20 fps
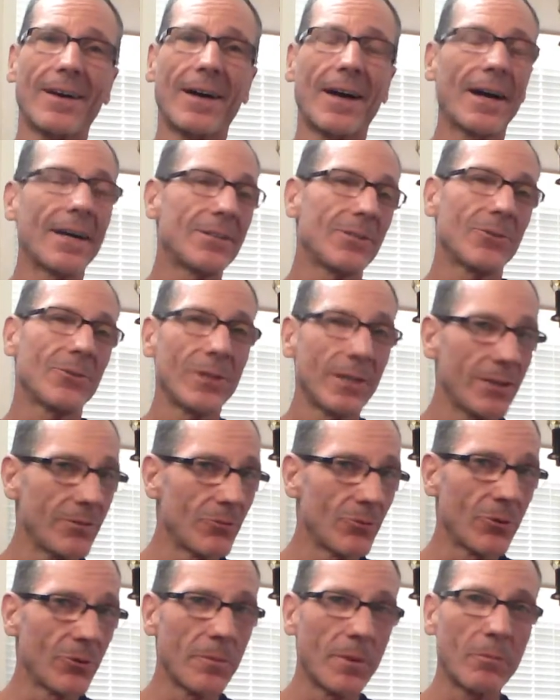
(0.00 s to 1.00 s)
I don't even
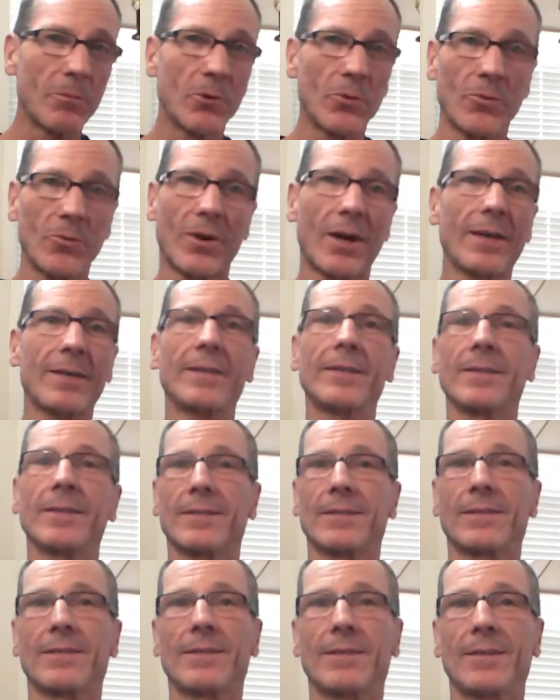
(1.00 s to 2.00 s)
remember writing.
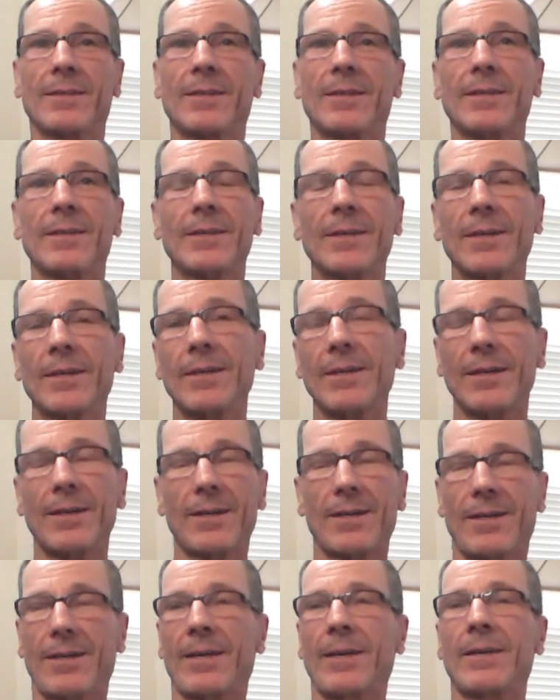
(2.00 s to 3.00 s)

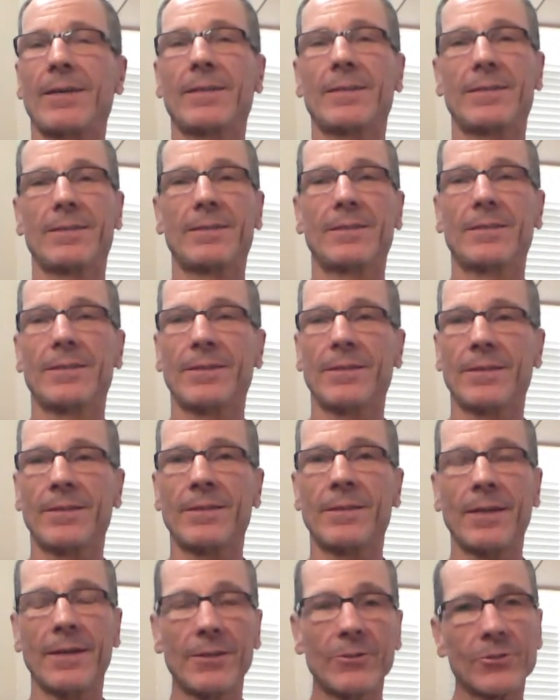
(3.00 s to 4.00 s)
And
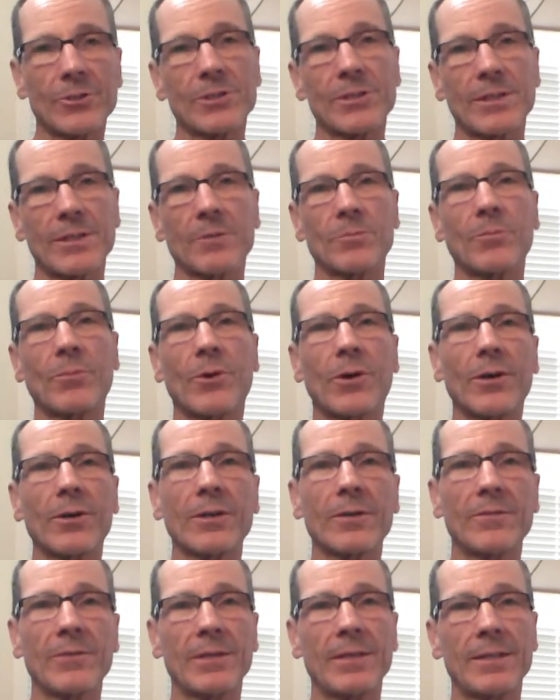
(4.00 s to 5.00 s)
the interesting part
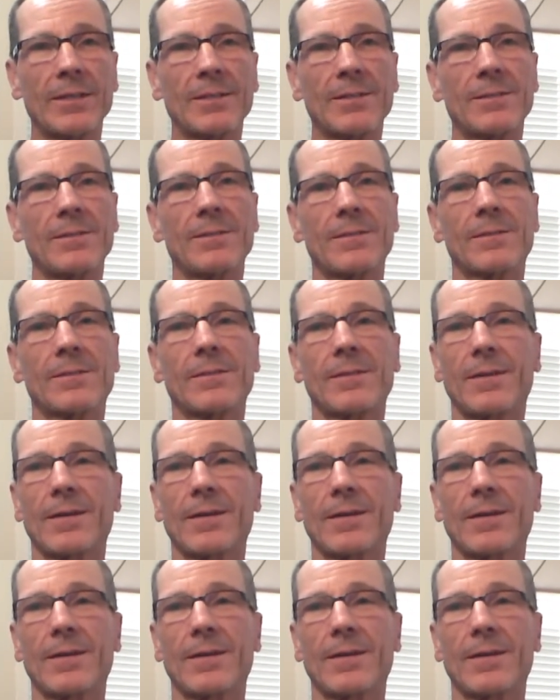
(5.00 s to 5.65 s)
of it is,